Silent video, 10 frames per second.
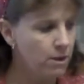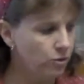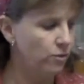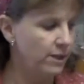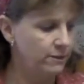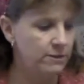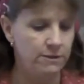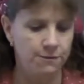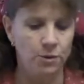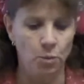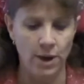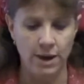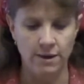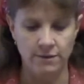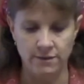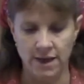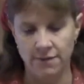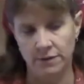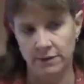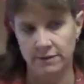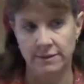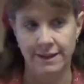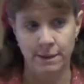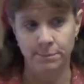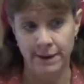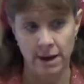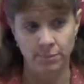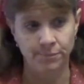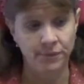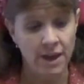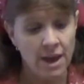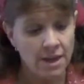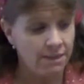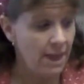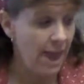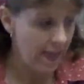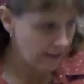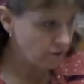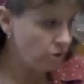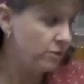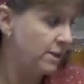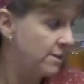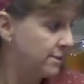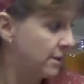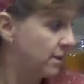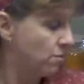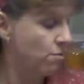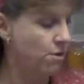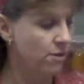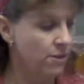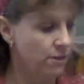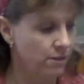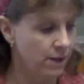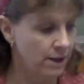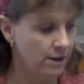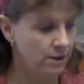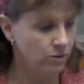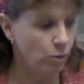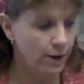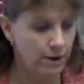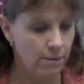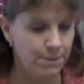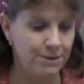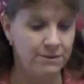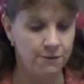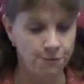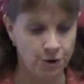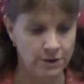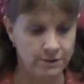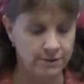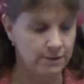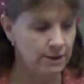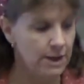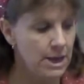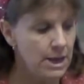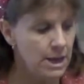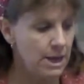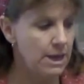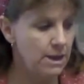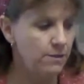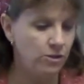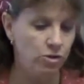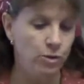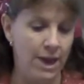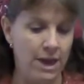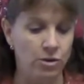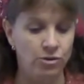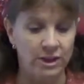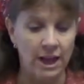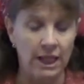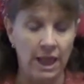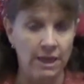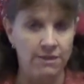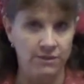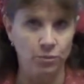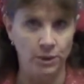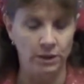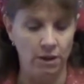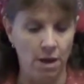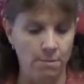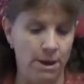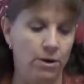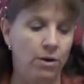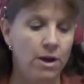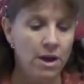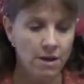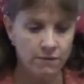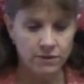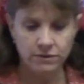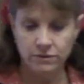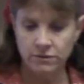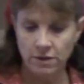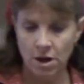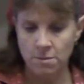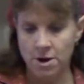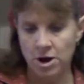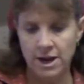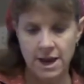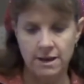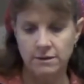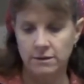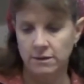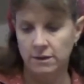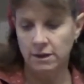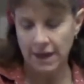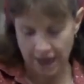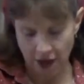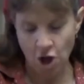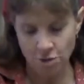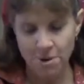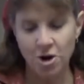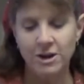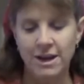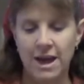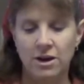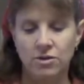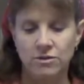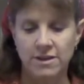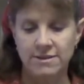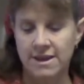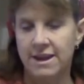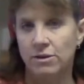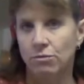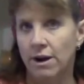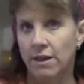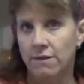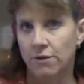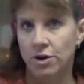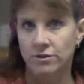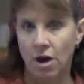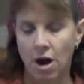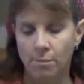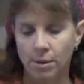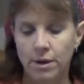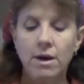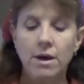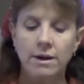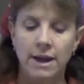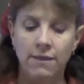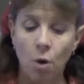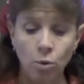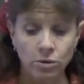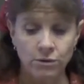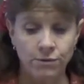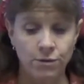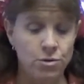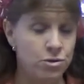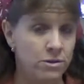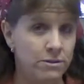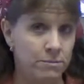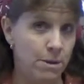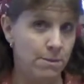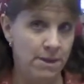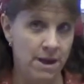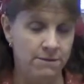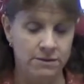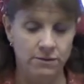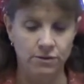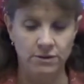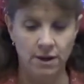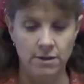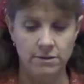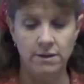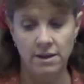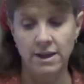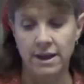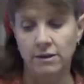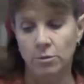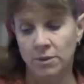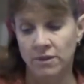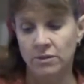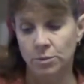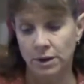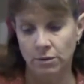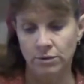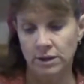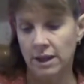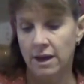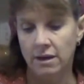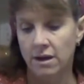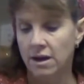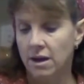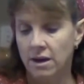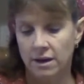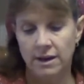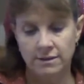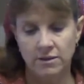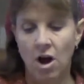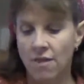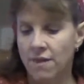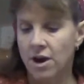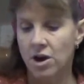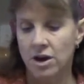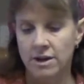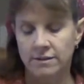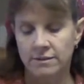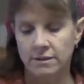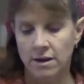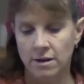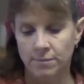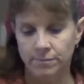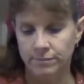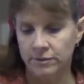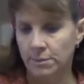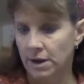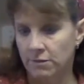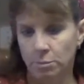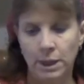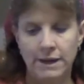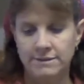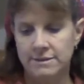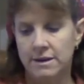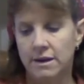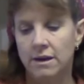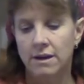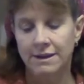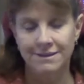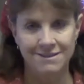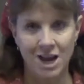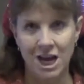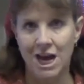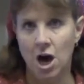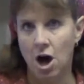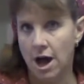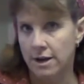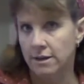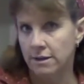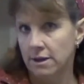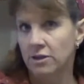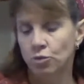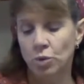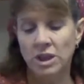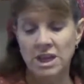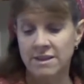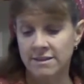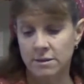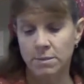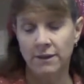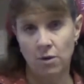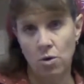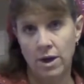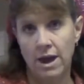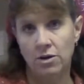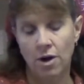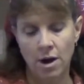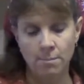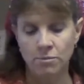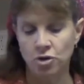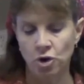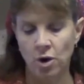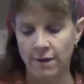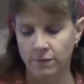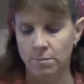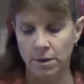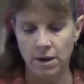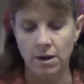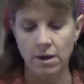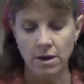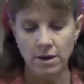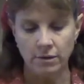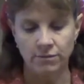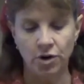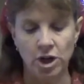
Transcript: So that's the different ways that the lid's clamped down. The handles is another thing that is quite a bit different in the two canners, and I like this one a lot better. This is All-American canner, just has a handle right on the very top. Now the older versions, maybe they have a different style handle, but this one I really like. It's on there, it's some kind of a plastic. It does not get hot. It's really easy to pick the whole canner up, and you don't have to be very